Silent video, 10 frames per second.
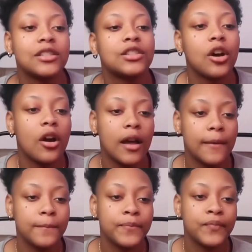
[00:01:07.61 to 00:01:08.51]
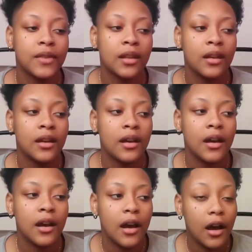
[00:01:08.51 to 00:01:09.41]
thought
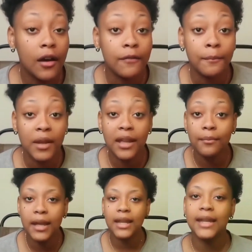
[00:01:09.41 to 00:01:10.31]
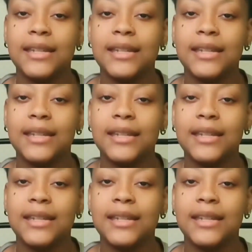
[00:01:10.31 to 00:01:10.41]
of me meeting